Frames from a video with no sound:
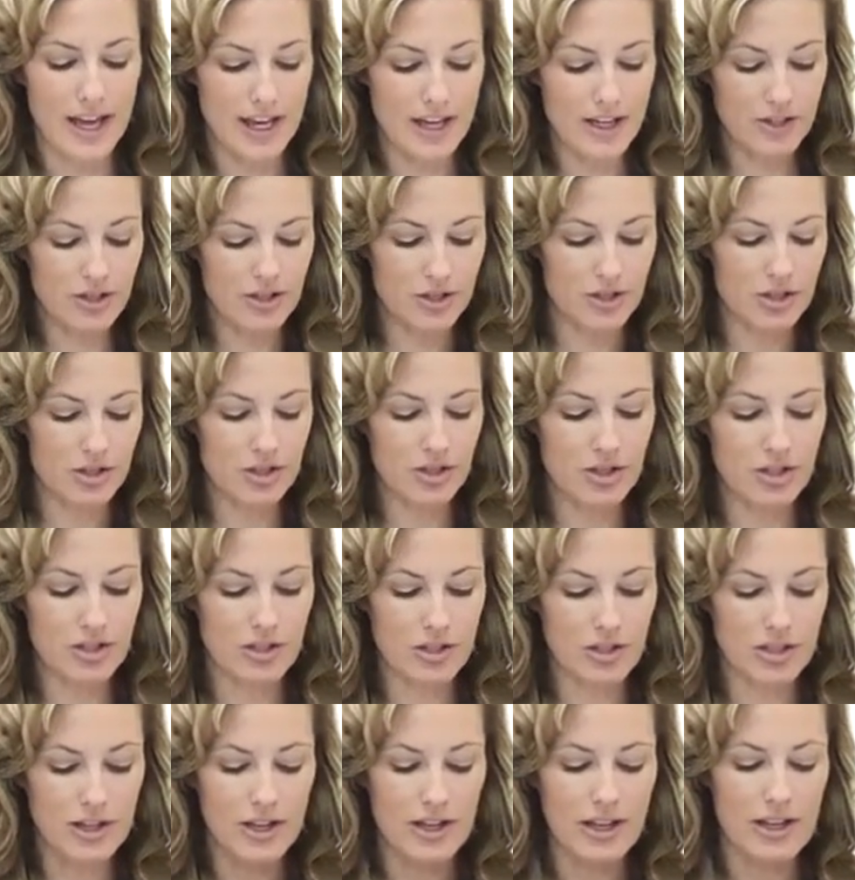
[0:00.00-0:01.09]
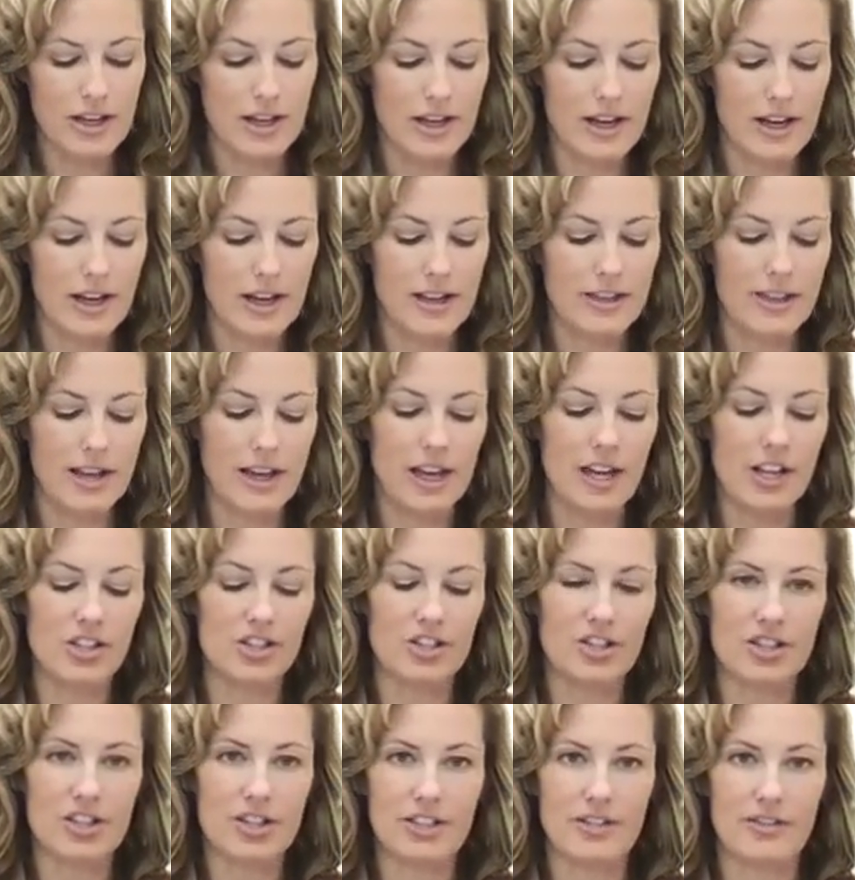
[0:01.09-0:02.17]
H and the
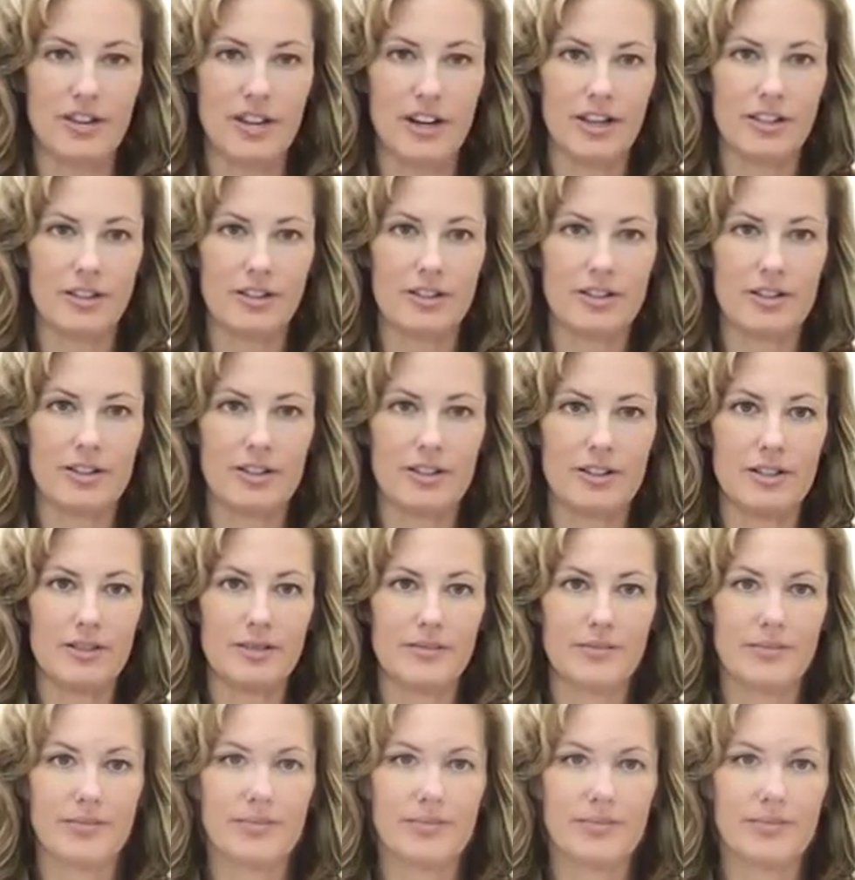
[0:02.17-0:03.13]
HC vials.